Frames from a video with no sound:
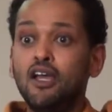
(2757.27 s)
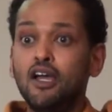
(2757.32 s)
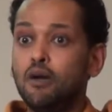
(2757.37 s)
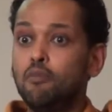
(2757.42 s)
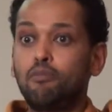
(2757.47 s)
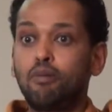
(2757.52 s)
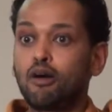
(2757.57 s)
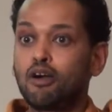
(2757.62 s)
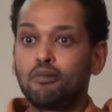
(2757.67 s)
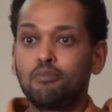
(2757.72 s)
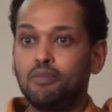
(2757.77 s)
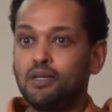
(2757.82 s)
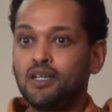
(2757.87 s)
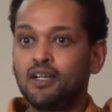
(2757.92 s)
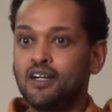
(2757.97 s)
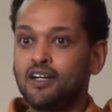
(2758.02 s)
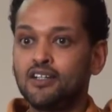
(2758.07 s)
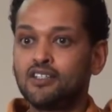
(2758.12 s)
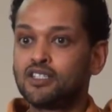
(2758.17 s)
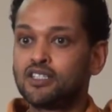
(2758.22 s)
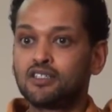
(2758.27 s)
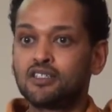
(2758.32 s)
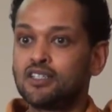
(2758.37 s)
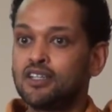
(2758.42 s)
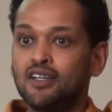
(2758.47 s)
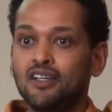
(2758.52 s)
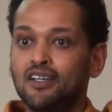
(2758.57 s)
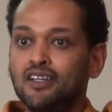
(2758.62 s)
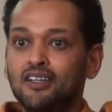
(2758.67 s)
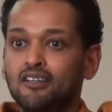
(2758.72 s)
in part because
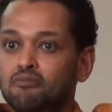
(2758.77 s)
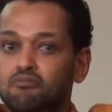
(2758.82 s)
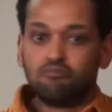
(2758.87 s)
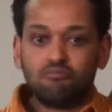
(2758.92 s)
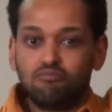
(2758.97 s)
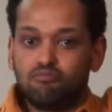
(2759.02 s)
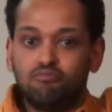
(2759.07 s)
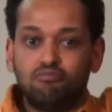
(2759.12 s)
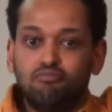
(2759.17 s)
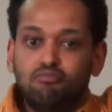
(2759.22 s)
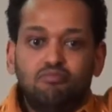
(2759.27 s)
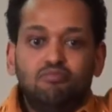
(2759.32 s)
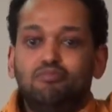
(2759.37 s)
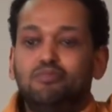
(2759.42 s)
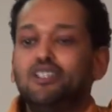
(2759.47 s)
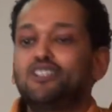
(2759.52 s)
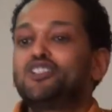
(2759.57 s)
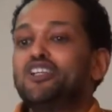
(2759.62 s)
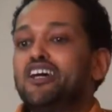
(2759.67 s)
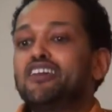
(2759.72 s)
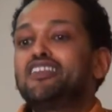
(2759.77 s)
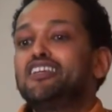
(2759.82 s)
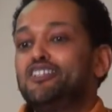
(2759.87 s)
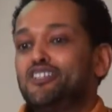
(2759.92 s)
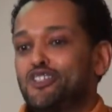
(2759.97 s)
there's nothing